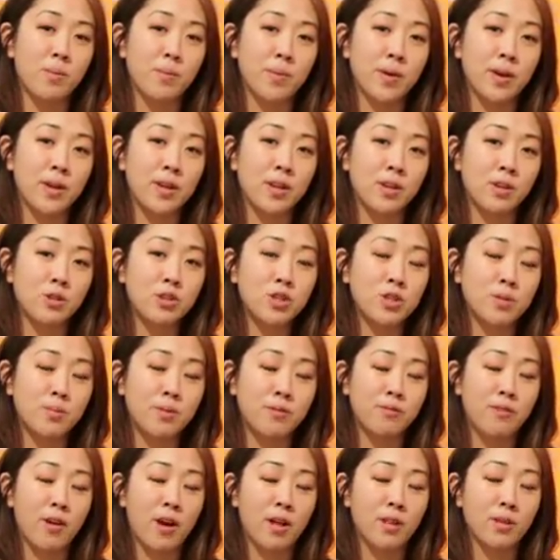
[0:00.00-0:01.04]
but you should be
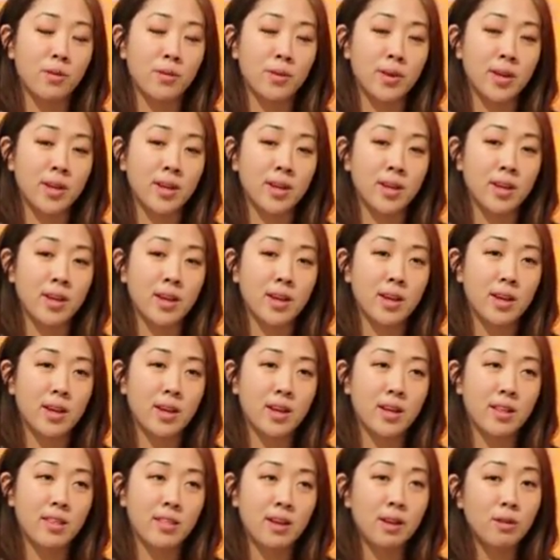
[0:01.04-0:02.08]
following
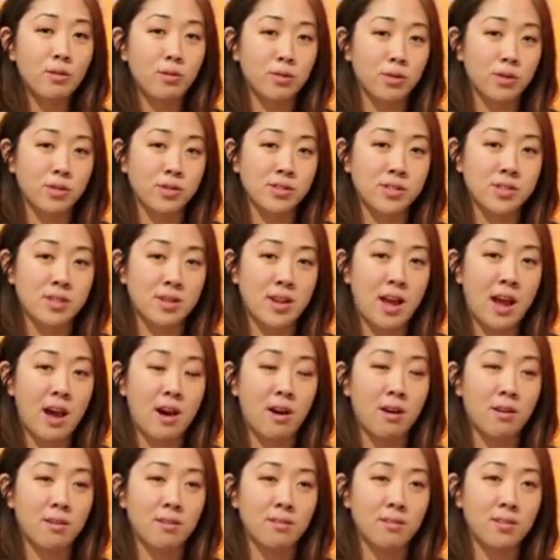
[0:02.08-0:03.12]
their rules and
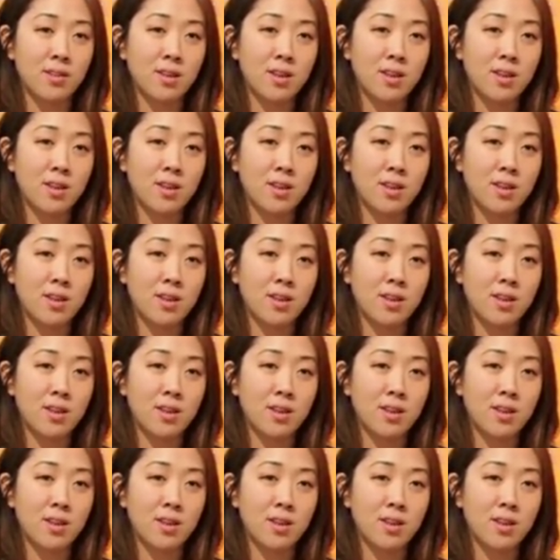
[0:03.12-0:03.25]
how